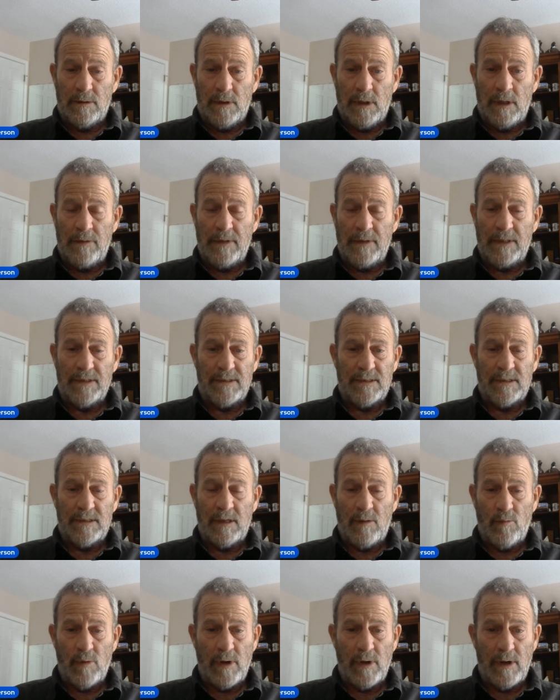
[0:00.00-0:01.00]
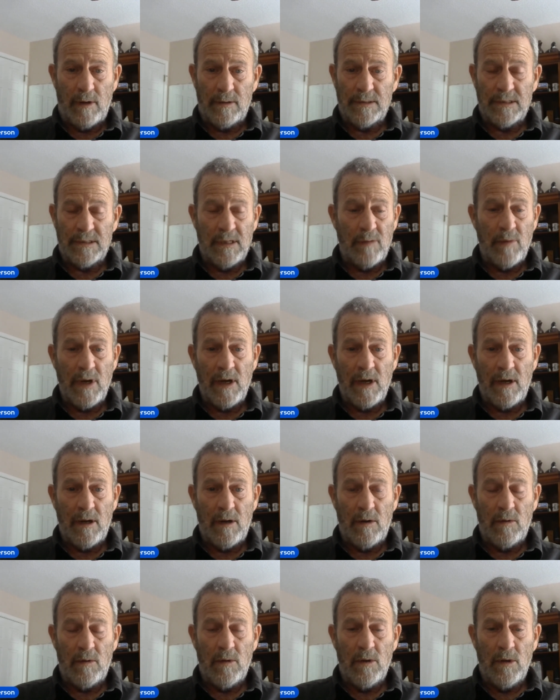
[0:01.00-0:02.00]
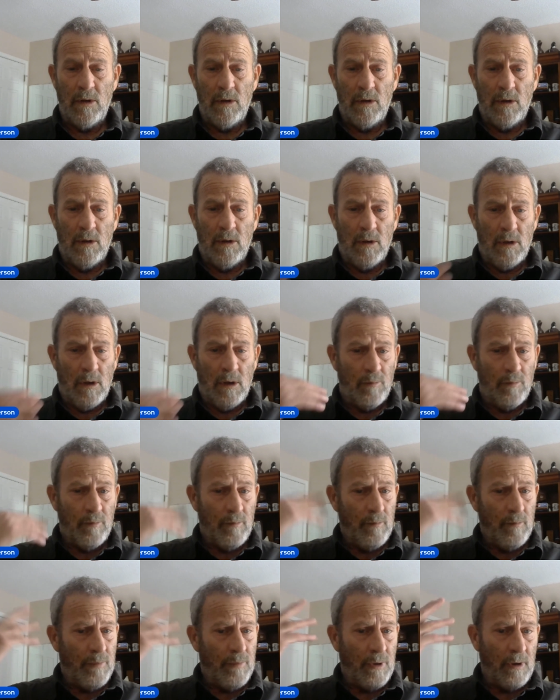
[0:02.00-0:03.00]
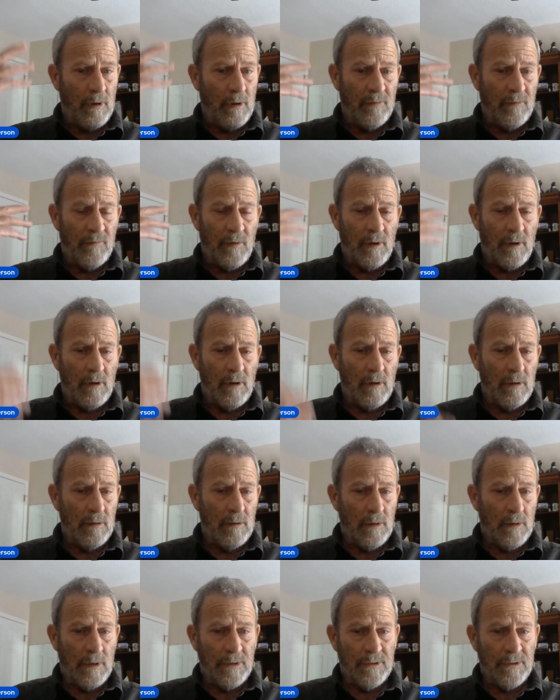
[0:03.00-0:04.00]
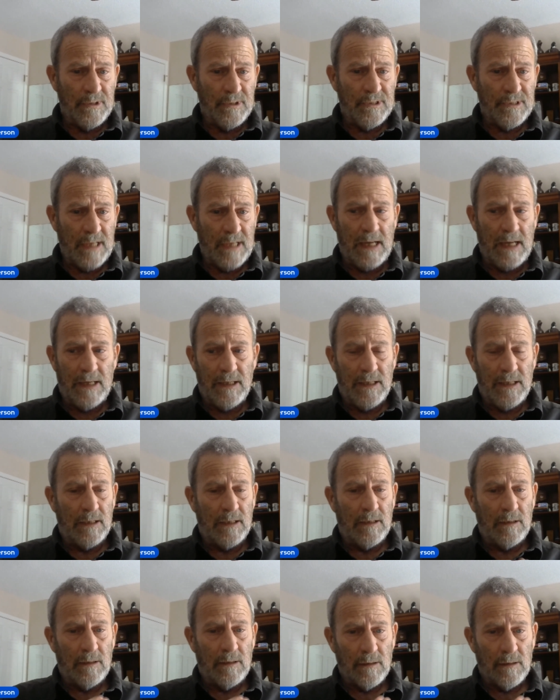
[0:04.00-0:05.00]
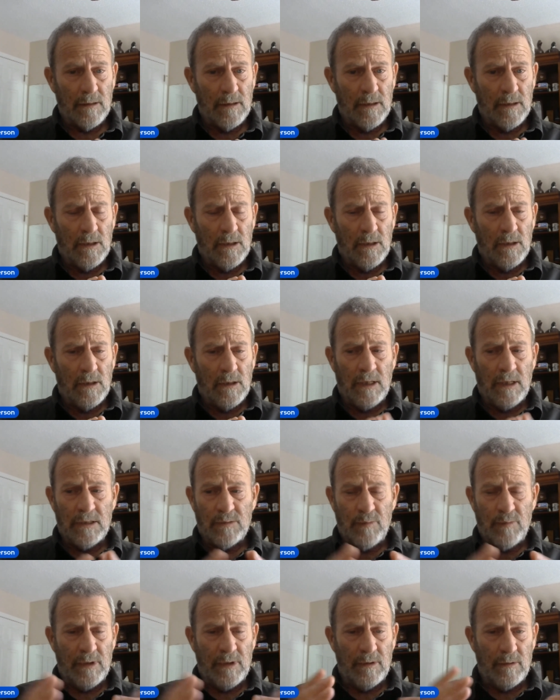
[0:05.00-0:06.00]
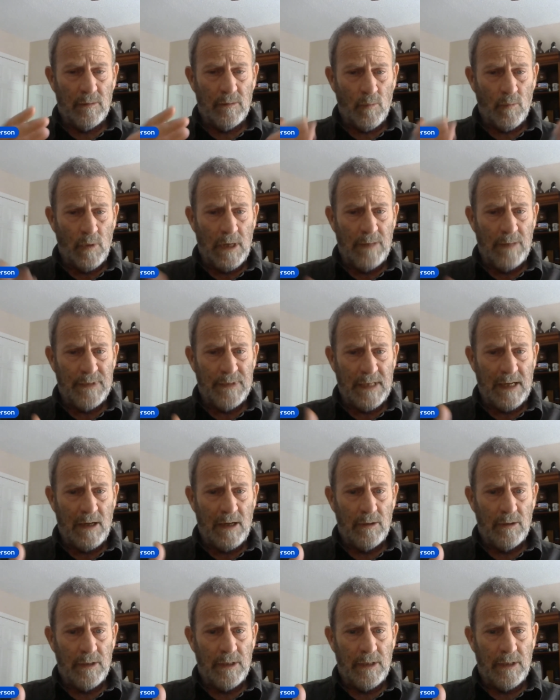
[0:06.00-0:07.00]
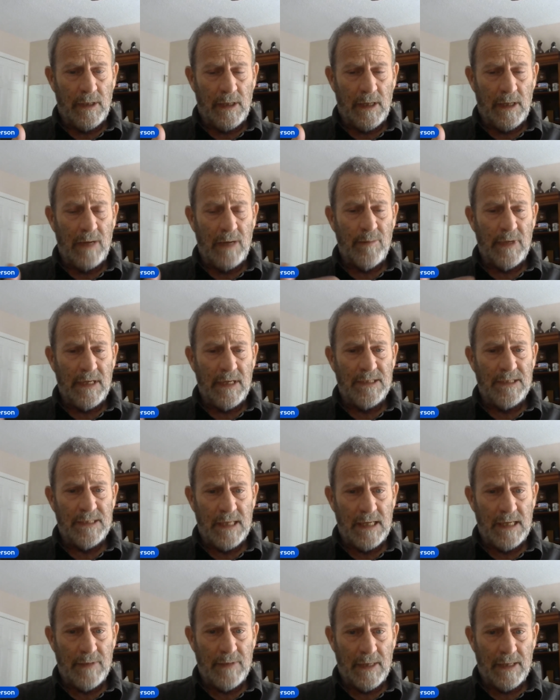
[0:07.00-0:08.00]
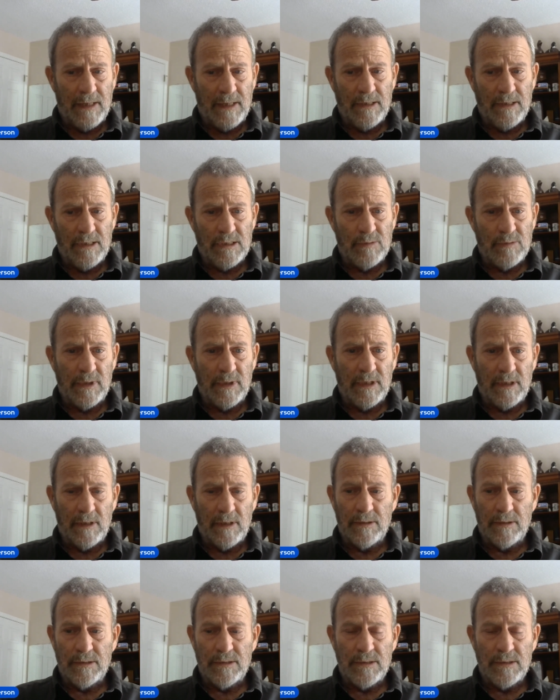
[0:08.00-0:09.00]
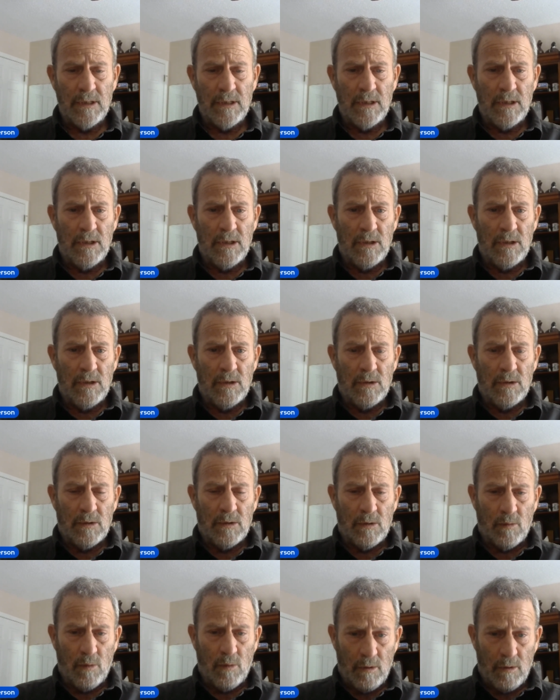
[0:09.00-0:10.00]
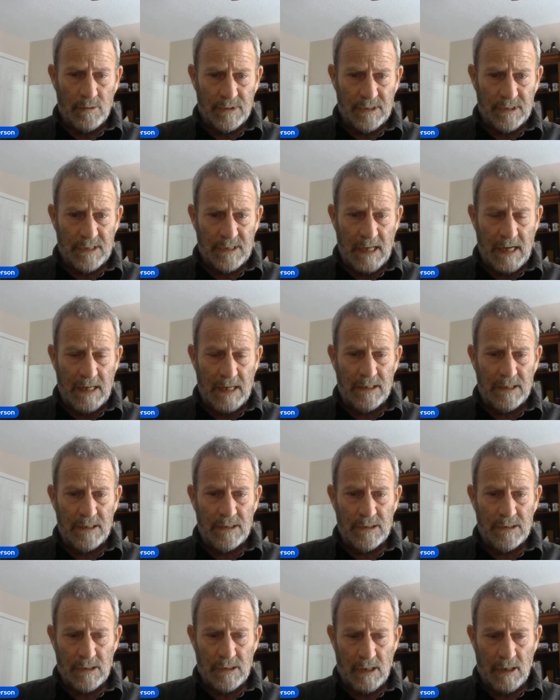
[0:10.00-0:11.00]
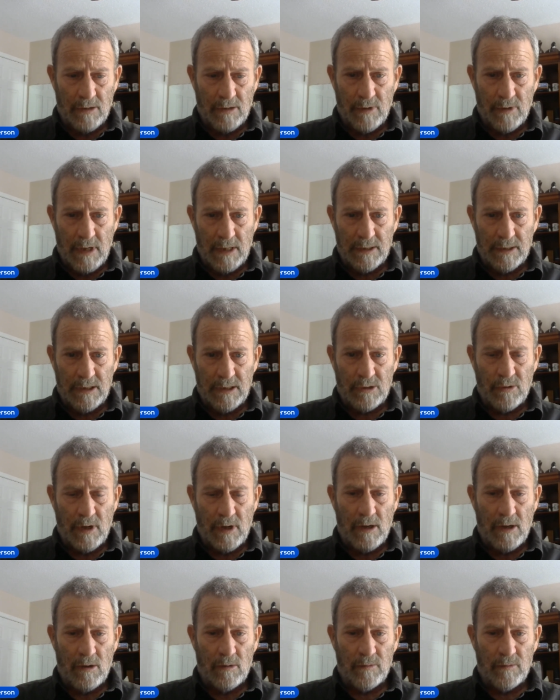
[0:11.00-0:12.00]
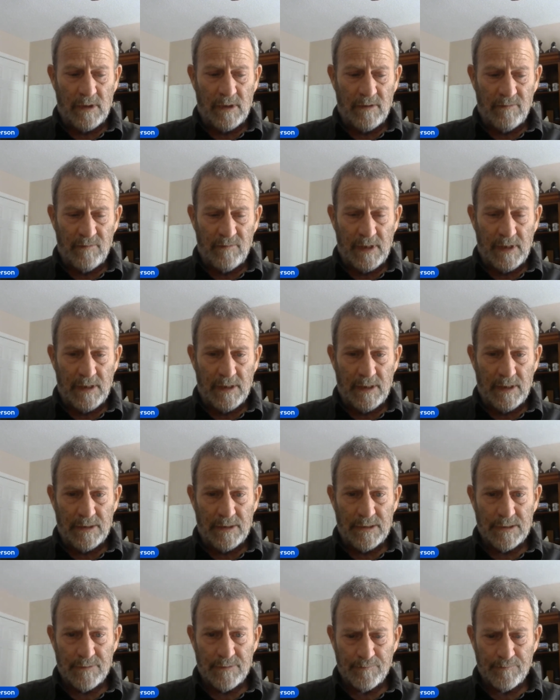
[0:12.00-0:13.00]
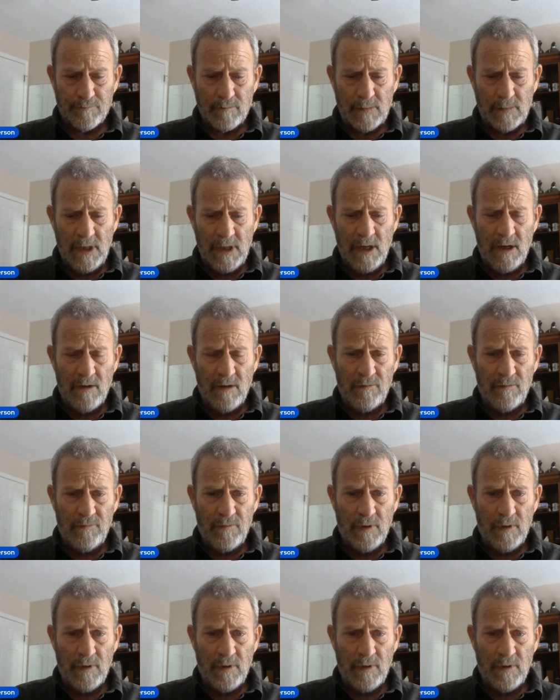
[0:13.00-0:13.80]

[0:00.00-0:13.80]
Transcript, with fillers: And that somewhere, somehow, part of our understanding has been wiped out. And, and I maintain that it is because the Royal Societies, the Anunnaki crown that invaded us, have